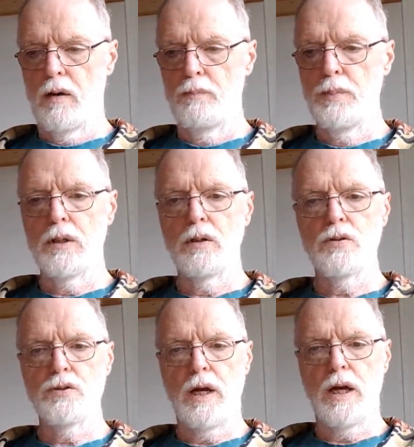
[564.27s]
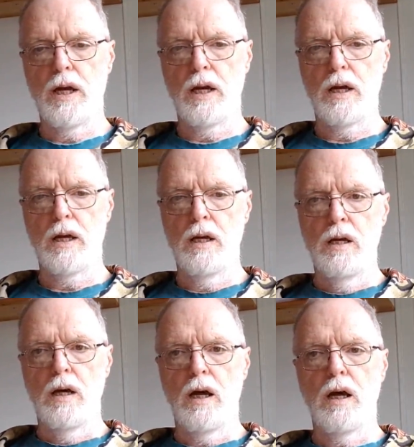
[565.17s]
builds a
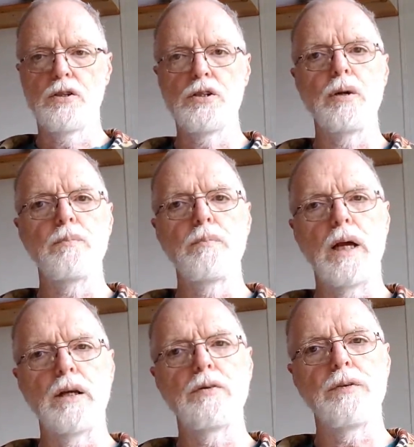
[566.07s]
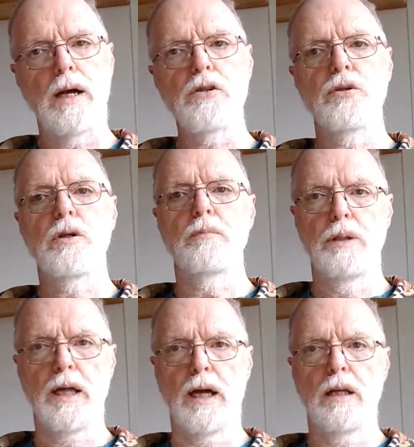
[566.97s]
chip manufacturing
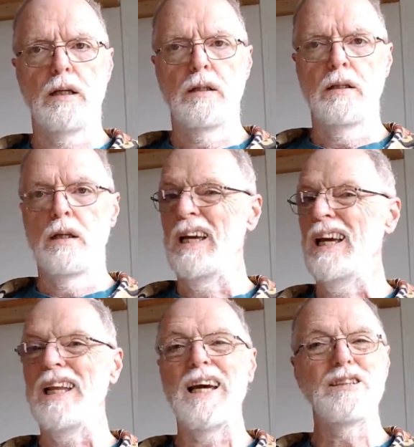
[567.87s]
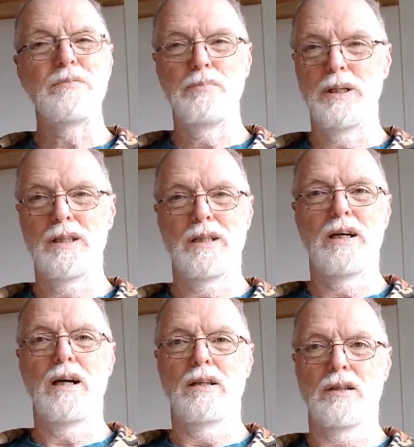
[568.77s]
plant, and that's $1 billion.
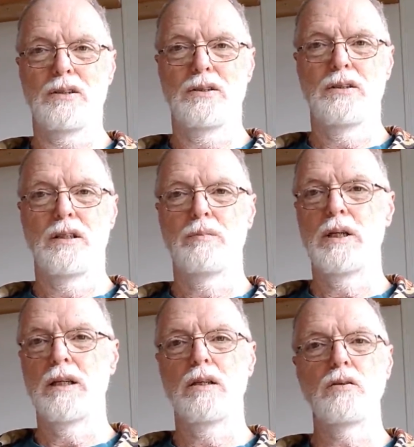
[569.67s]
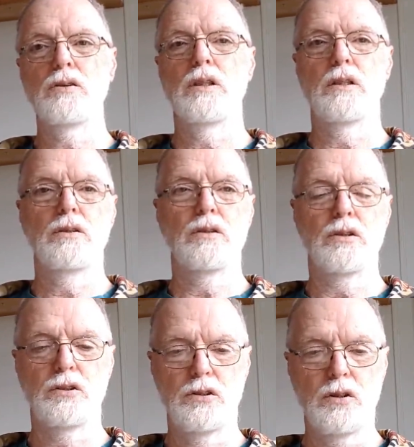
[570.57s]
I mean, those things are
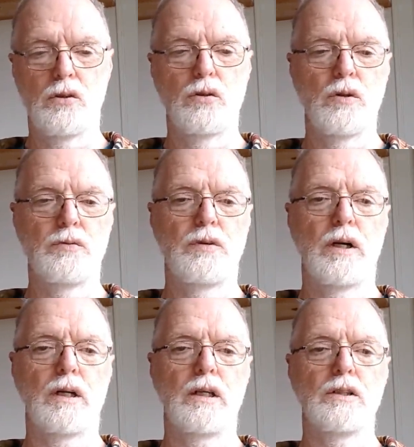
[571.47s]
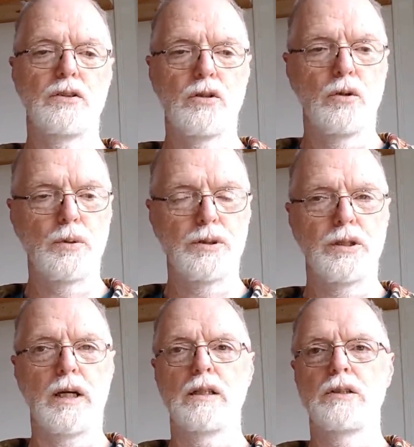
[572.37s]
so refined, so
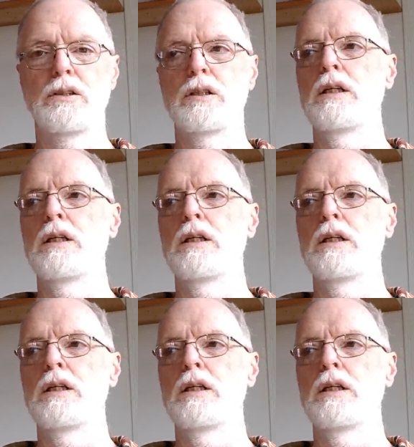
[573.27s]
precise,